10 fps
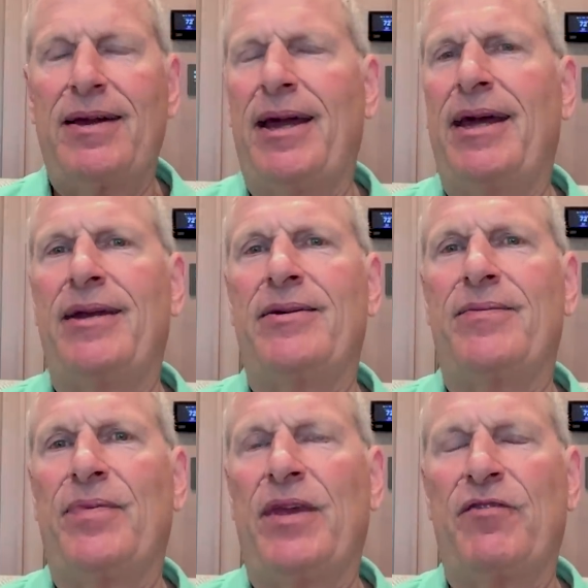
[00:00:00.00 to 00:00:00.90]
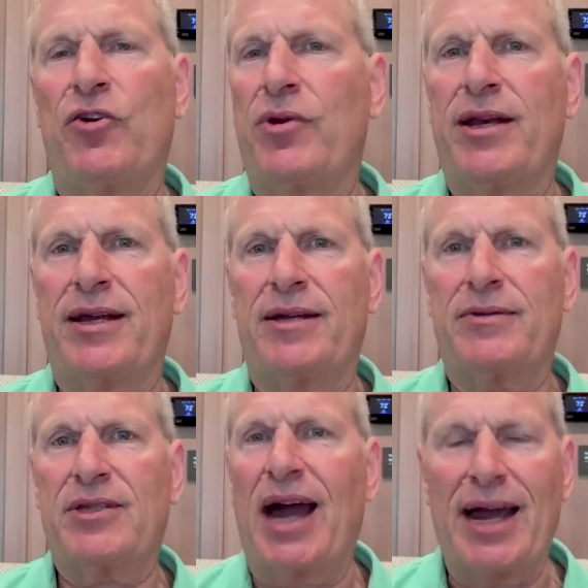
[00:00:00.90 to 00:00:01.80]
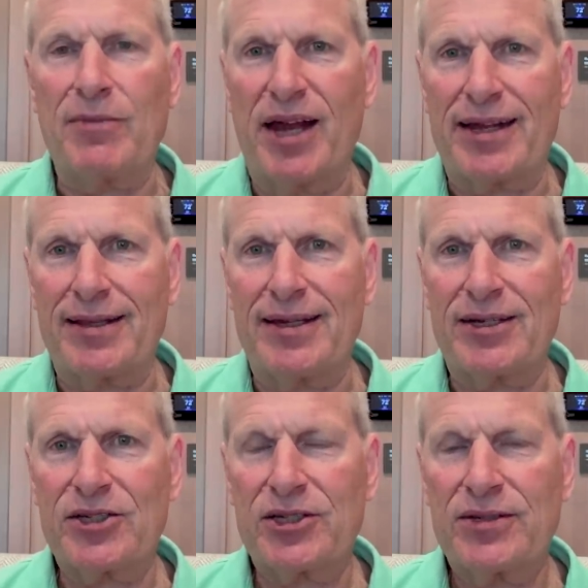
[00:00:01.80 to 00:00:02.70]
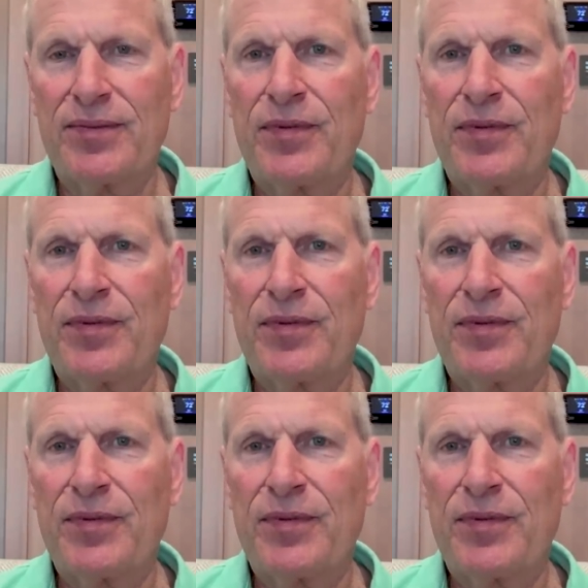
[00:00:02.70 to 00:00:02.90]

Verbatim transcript: And if you're at a time like this,